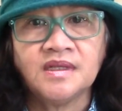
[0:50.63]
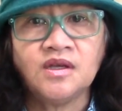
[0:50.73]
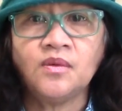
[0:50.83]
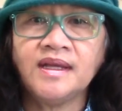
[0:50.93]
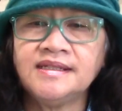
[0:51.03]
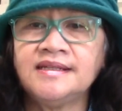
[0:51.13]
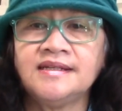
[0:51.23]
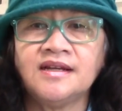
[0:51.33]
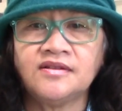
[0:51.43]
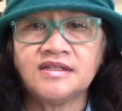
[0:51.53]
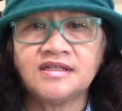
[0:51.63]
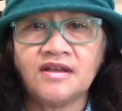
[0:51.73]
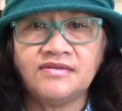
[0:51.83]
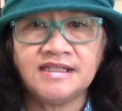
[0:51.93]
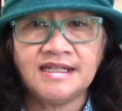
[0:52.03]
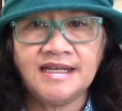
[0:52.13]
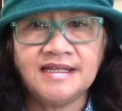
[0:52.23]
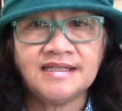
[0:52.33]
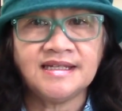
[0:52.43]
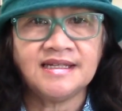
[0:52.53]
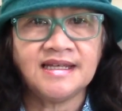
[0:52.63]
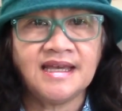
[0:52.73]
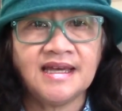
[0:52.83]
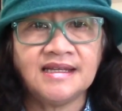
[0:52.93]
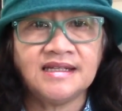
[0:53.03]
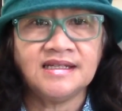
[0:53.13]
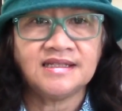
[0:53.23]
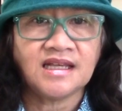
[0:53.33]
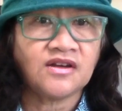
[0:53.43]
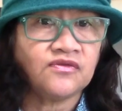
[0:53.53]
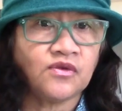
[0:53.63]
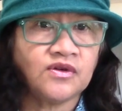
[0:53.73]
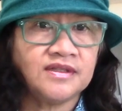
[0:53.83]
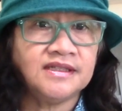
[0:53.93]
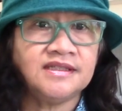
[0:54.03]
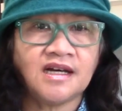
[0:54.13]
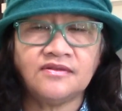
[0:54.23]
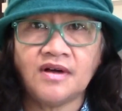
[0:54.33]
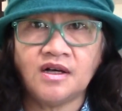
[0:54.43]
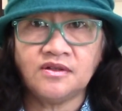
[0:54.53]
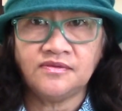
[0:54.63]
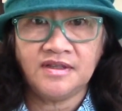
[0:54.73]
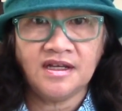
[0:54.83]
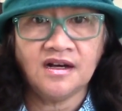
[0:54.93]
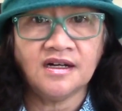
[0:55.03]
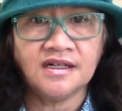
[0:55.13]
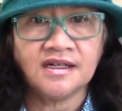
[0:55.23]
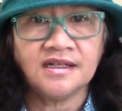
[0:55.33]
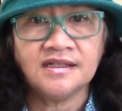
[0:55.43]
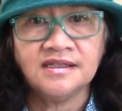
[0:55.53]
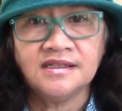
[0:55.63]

He waited another seven days, and again he sent forth the dove out of the ark.